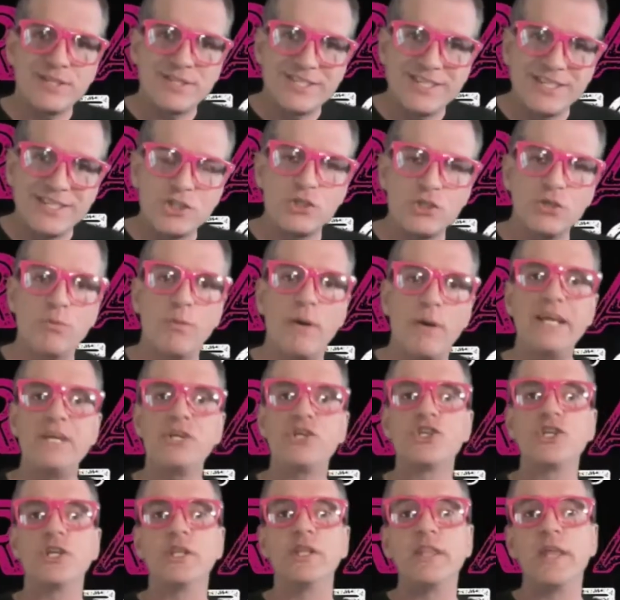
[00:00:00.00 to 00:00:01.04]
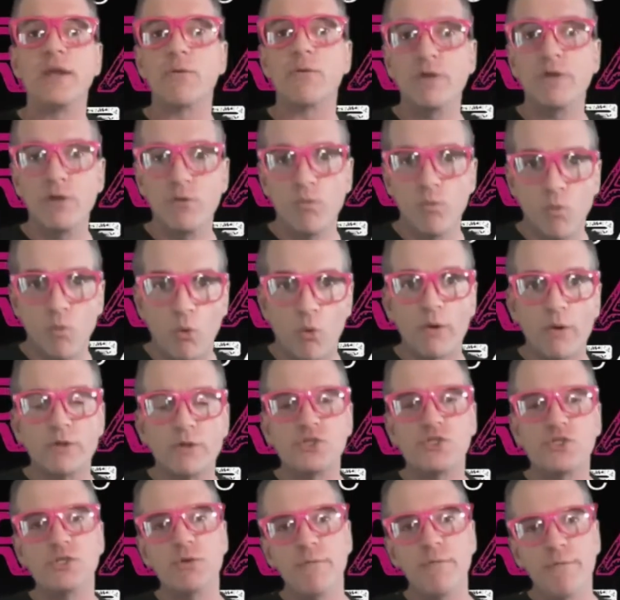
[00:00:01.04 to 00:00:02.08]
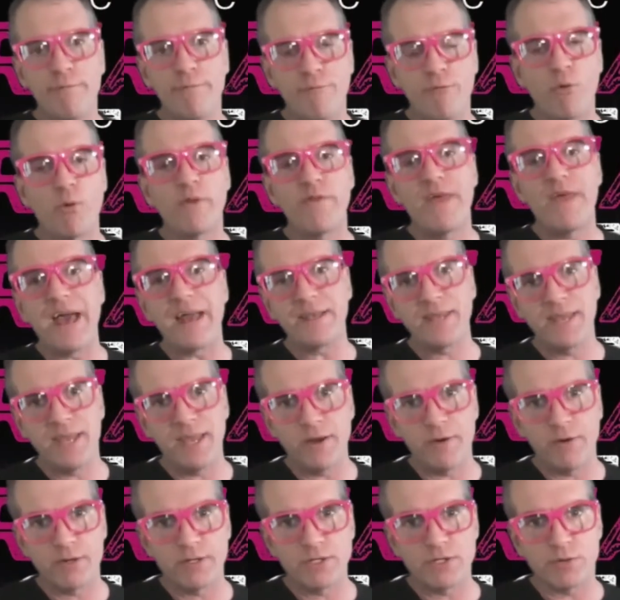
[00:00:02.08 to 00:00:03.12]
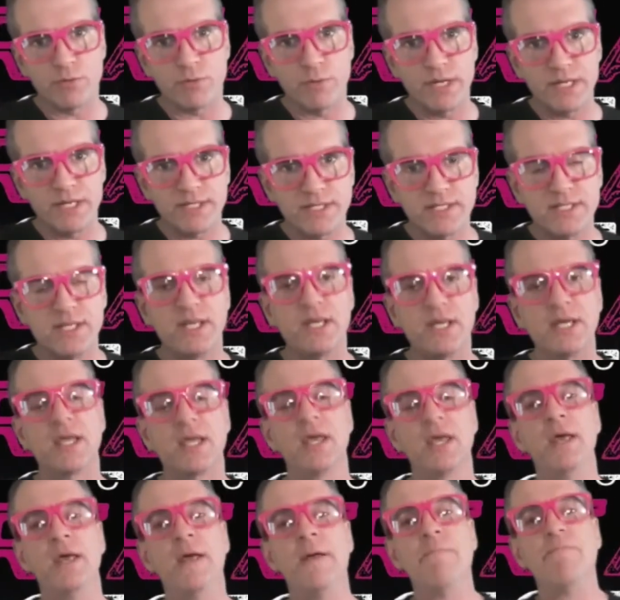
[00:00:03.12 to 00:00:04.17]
situation that rewards you for that characteristic,